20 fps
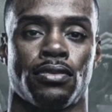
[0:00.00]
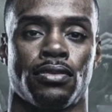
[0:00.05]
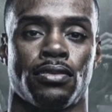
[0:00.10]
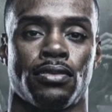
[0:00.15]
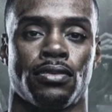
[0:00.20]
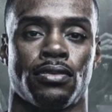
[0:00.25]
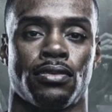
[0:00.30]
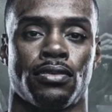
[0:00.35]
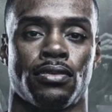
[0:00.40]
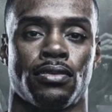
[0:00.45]

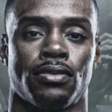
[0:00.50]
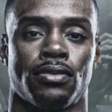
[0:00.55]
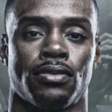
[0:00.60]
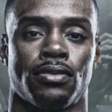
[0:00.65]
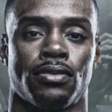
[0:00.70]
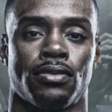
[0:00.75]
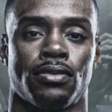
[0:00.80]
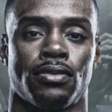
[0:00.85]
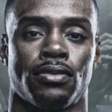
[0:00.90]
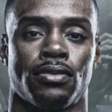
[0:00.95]

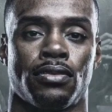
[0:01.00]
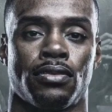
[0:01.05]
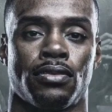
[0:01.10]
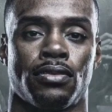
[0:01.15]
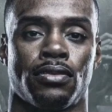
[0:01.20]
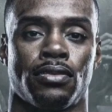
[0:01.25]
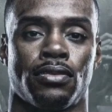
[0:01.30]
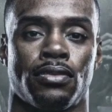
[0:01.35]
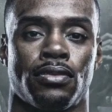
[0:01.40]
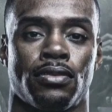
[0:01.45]

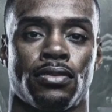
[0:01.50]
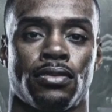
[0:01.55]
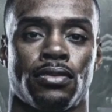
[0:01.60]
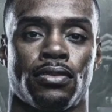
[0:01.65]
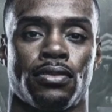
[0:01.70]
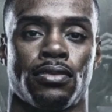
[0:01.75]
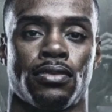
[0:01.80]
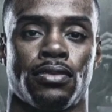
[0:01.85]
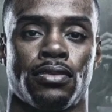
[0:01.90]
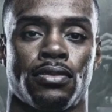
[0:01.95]

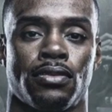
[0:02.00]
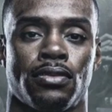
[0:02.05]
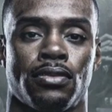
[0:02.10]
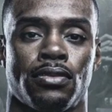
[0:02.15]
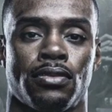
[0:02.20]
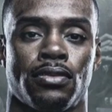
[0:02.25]
Nobody speaks.